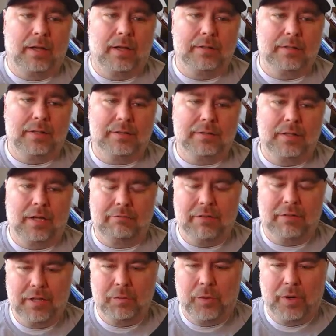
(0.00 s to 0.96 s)
That's not
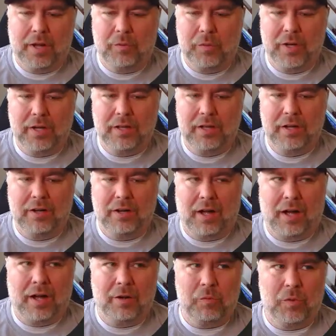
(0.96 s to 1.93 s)
really what I want
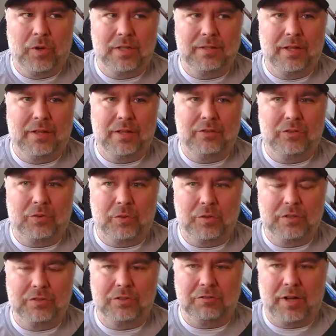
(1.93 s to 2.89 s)
here. I want a
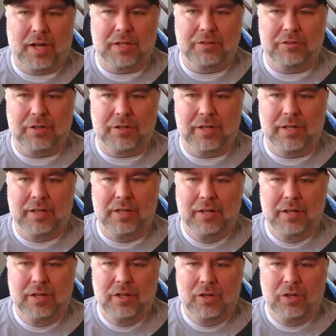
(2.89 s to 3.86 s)
source directory
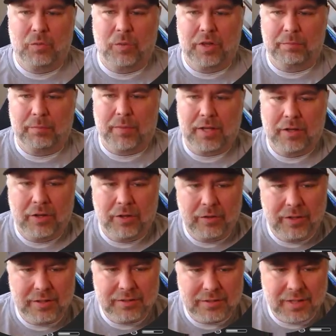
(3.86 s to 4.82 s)
with my
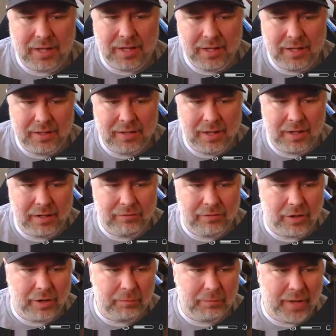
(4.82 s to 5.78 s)
code inside kind
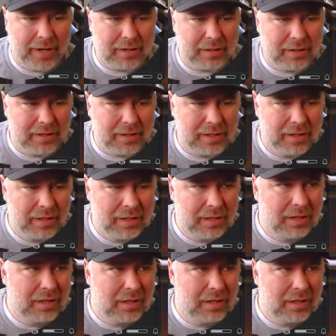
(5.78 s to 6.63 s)
of automatically.